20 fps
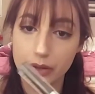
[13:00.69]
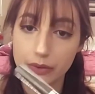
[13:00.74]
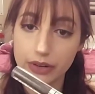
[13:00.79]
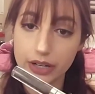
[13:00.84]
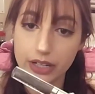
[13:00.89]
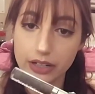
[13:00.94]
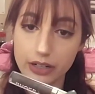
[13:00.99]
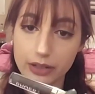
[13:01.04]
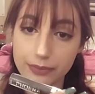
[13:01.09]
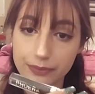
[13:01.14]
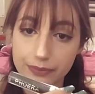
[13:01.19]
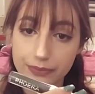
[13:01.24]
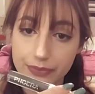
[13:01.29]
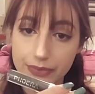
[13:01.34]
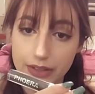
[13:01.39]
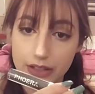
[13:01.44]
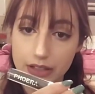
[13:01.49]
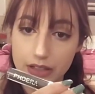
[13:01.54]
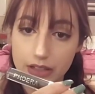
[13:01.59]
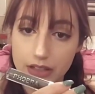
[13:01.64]
Right here
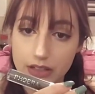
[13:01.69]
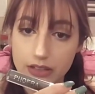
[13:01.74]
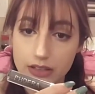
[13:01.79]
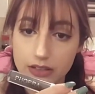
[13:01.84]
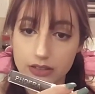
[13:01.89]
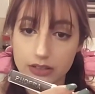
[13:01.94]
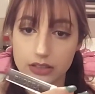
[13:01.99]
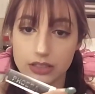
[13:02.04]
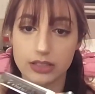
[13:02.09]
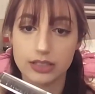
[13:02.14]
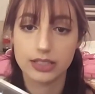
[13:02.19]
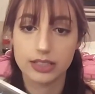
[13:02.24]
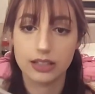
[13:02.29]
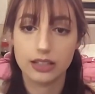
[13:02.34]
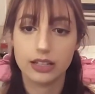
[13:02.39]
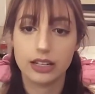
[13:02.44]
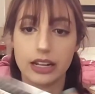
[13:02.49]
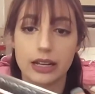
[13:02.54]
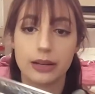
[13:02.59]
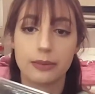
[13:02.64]
can see
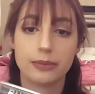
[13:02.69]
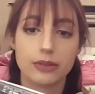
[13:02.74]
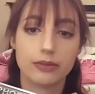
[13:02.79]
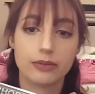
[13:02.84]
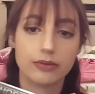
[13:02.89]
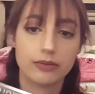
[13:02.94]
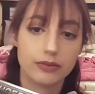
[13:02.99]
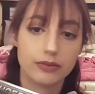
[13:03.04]
the name.